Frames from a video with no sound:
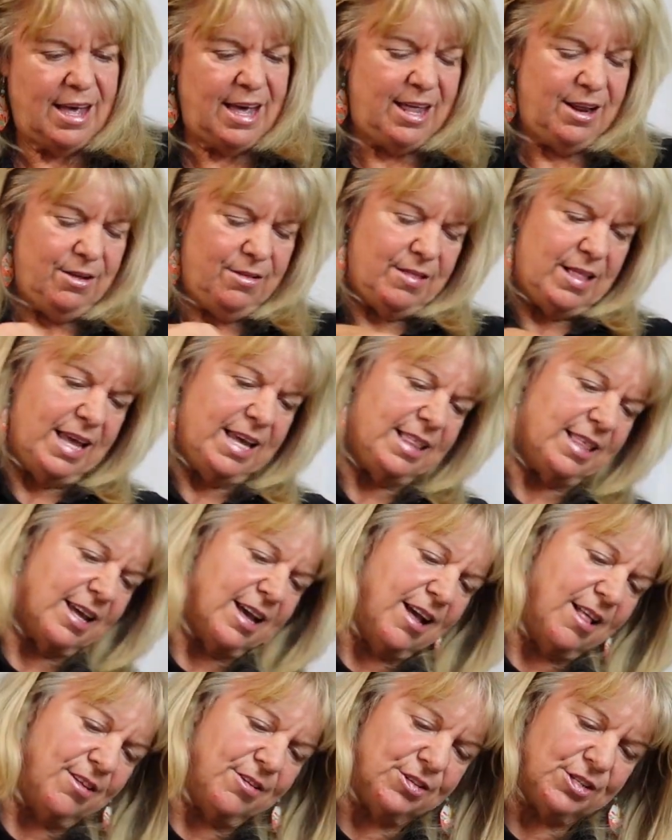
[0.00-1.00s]
I don't like the
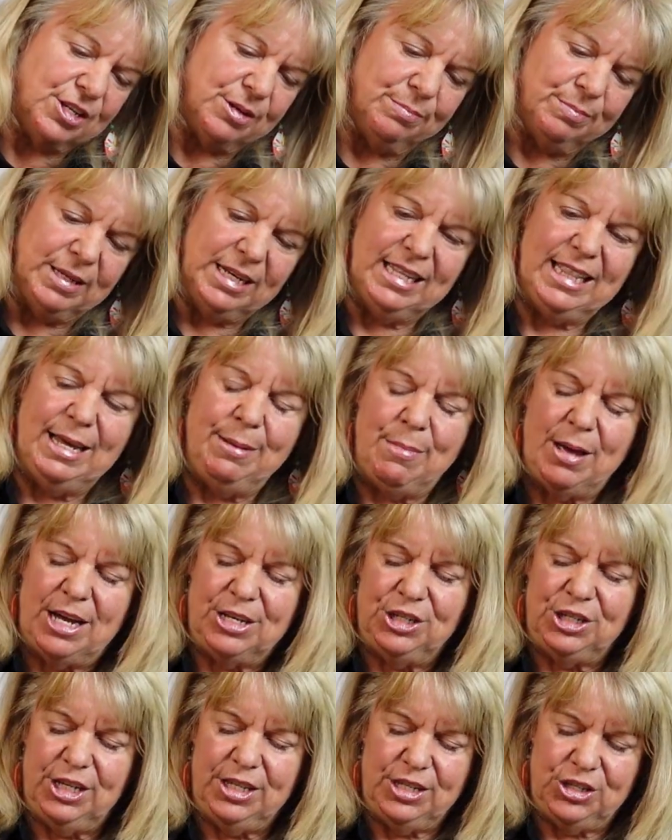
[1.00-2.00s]
colors completely
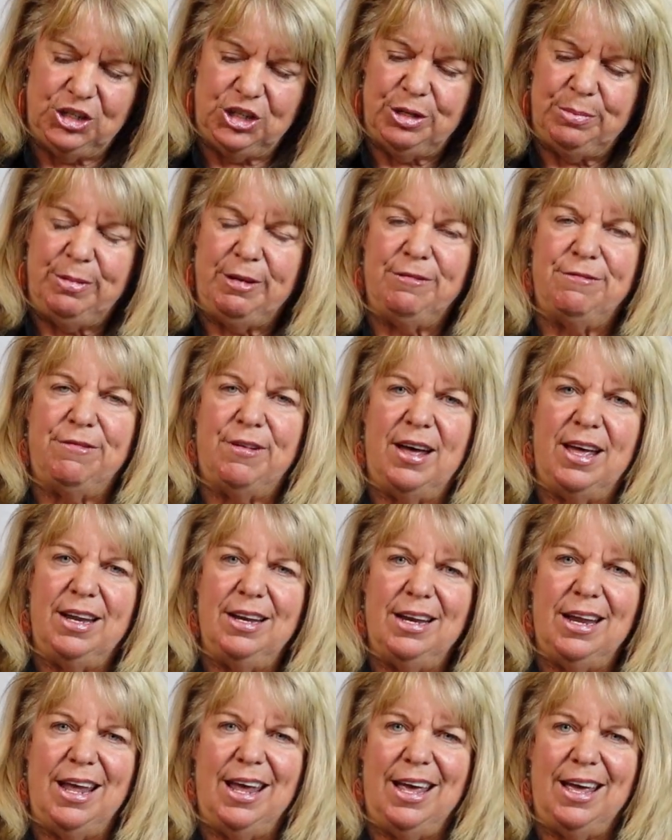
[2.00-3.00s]
matching. This should be
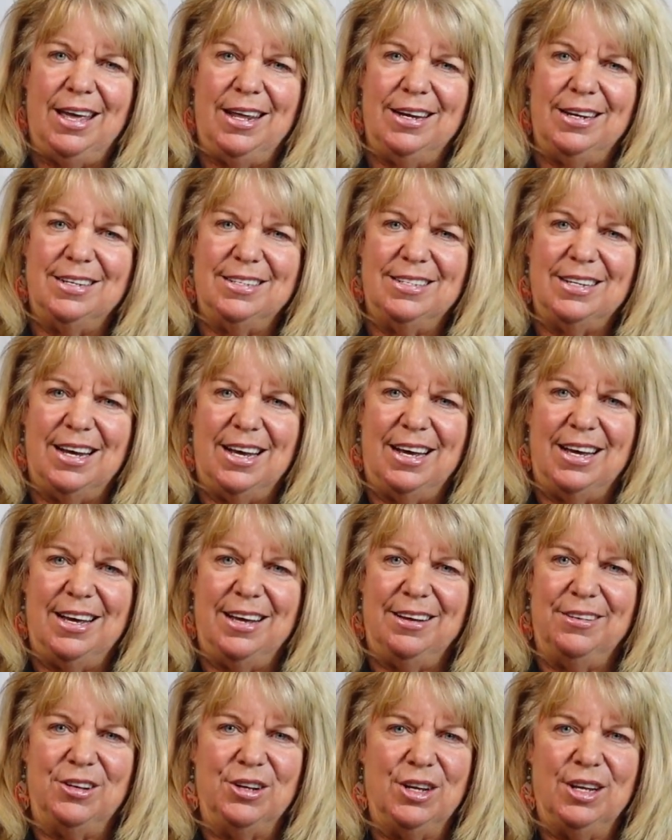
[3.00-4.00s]
fun and
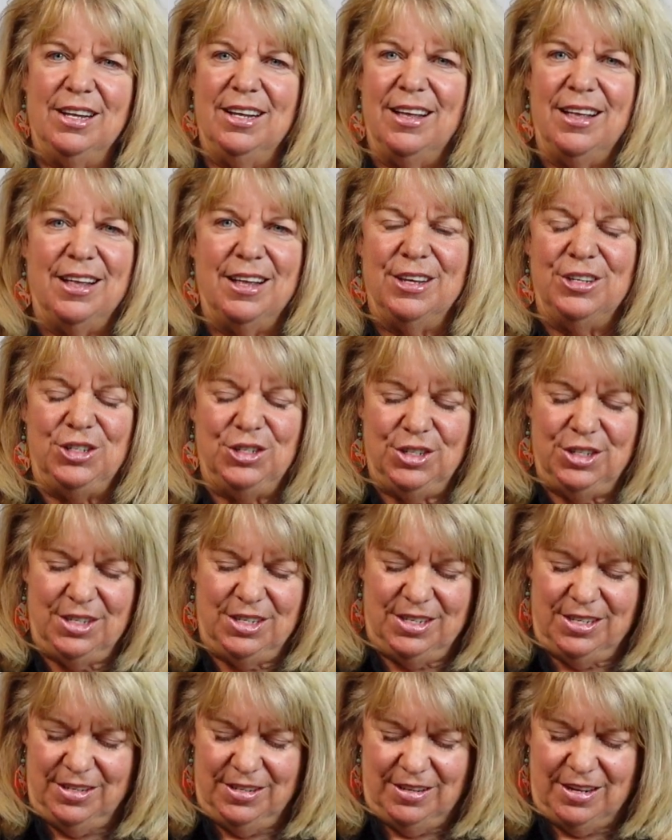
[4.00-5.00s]

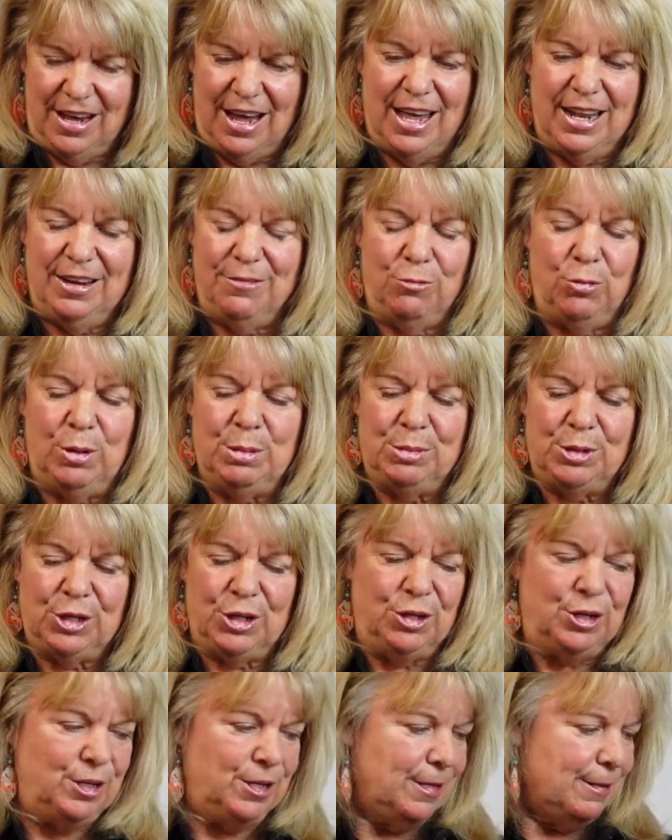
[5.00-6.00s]
just kind of
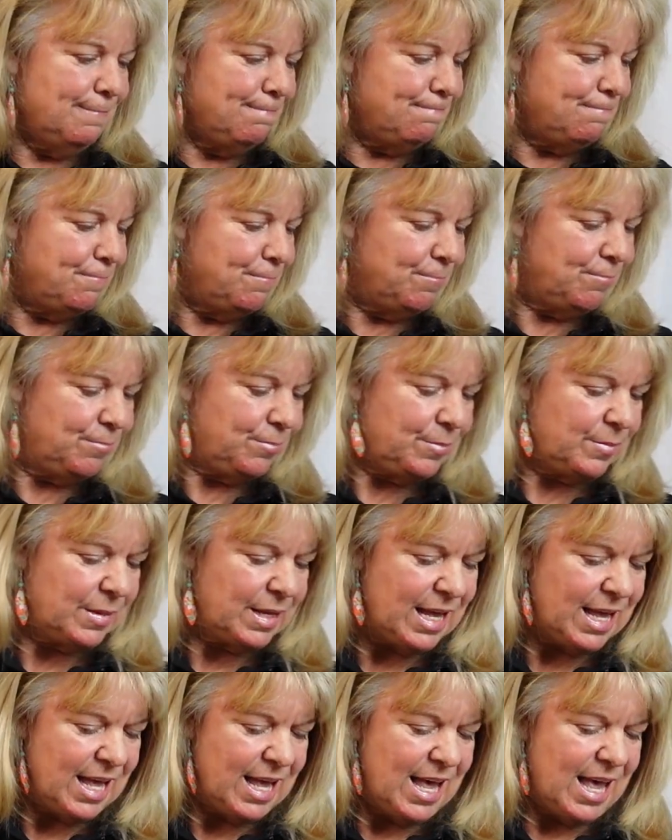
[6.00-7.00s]
whimsical.
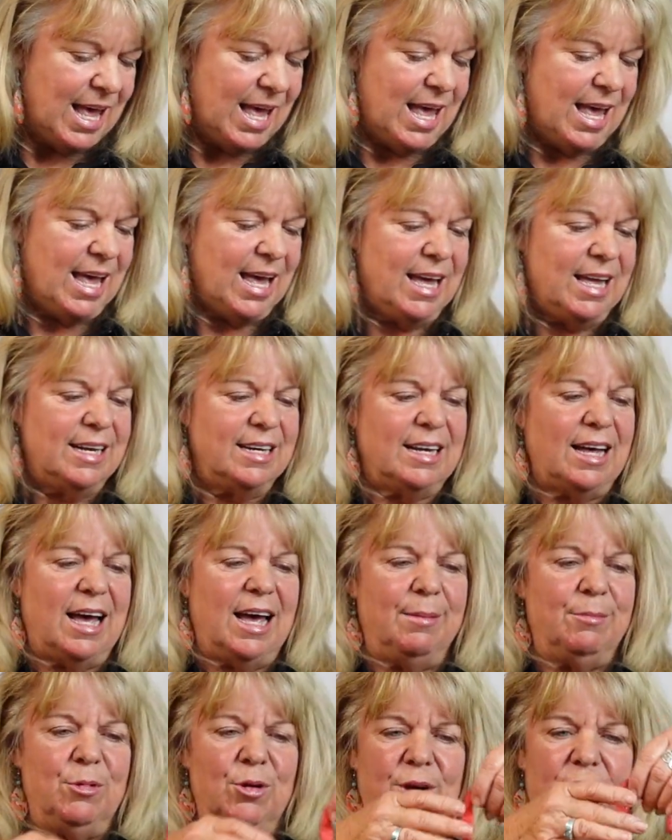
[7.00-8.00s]
And
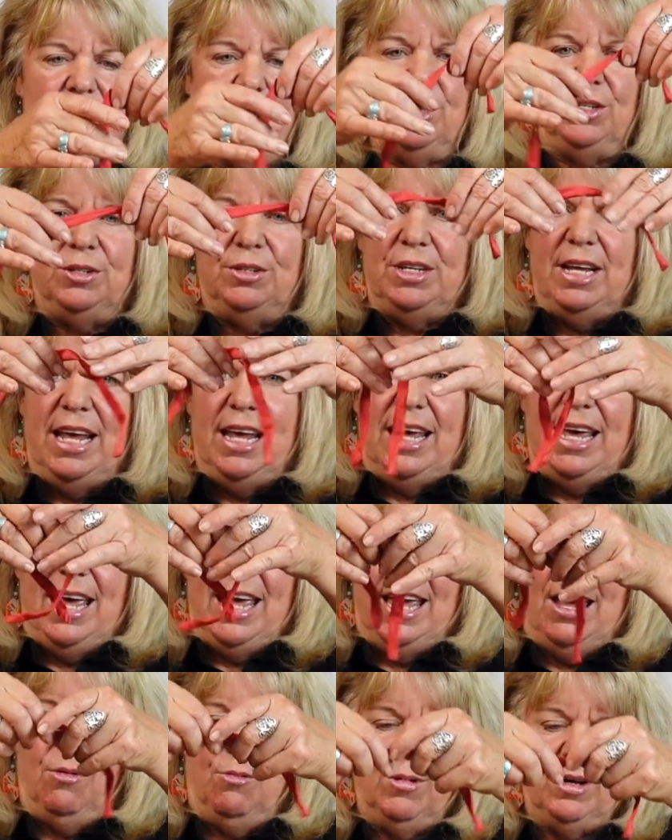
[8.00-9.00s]
I'm going to take
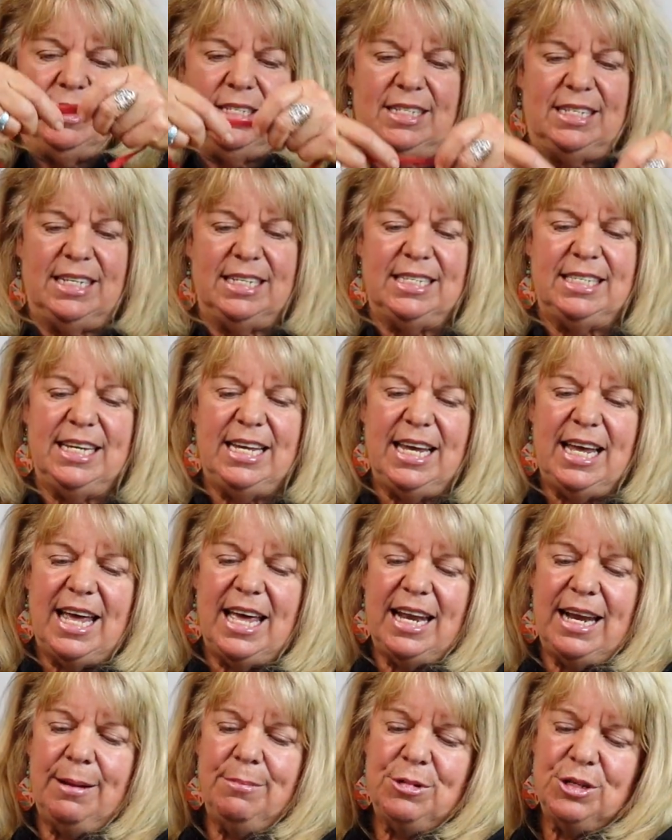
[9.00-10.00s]
a 160
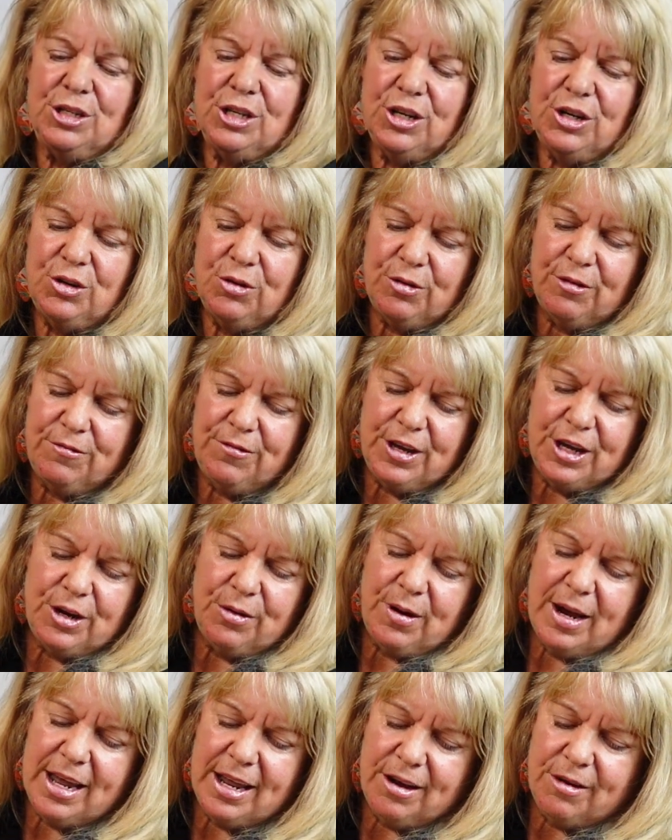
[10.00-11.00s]
and I'm just going to do a
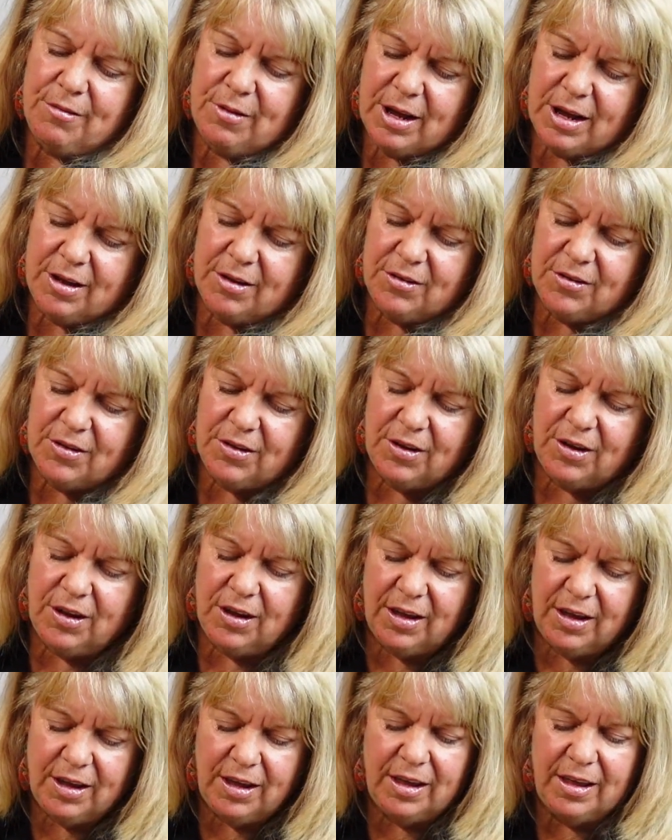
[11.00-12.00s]
figure 8 around
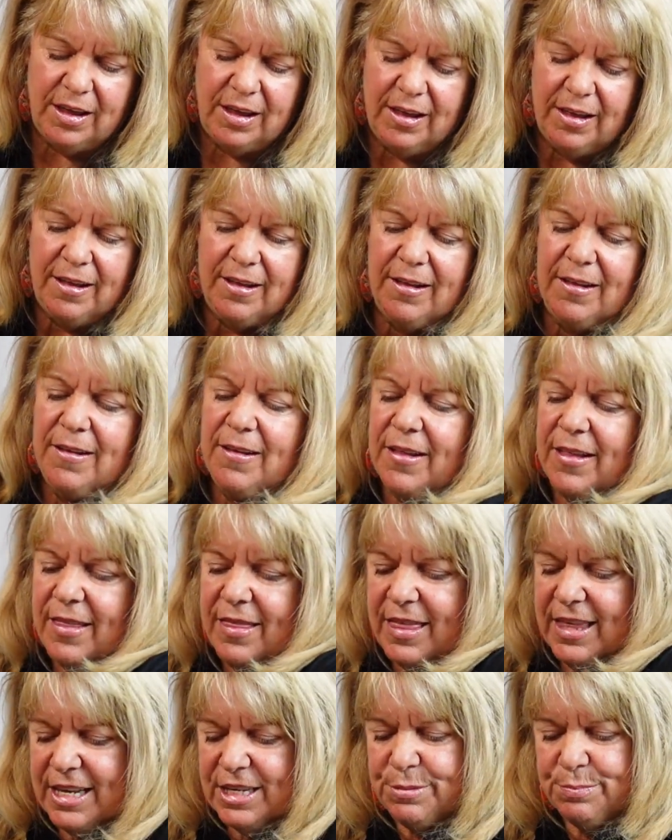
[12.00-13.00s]

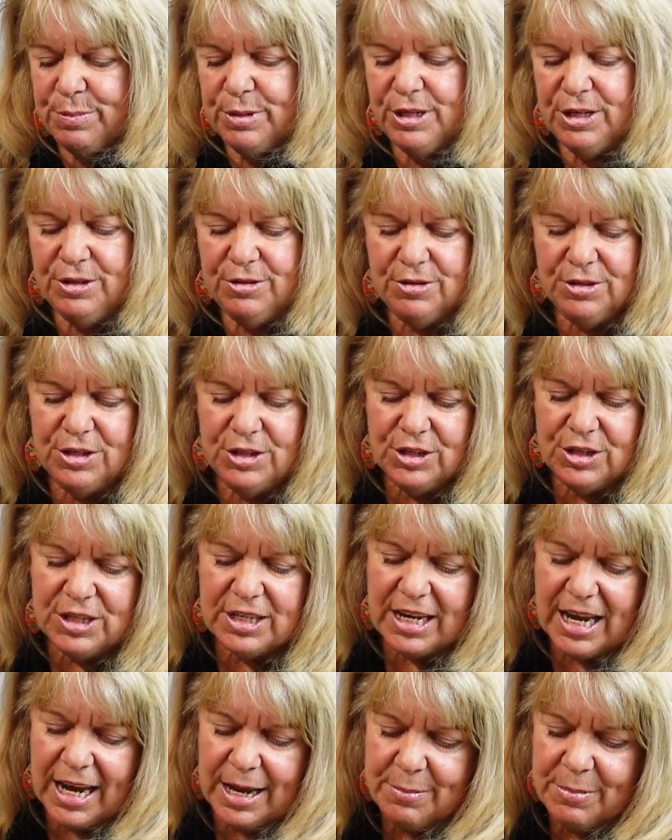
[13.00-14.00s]
these balloons to
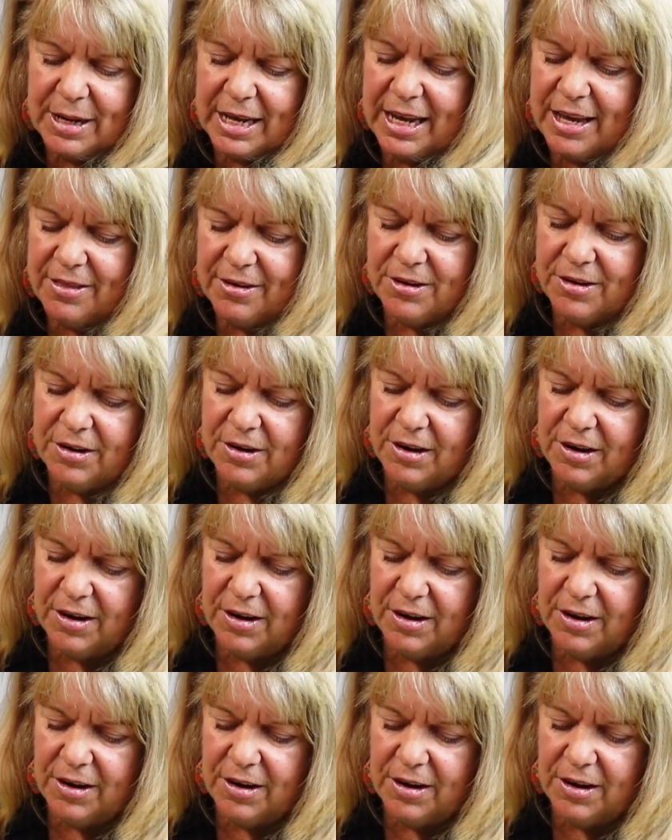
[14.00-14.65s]
tie them together.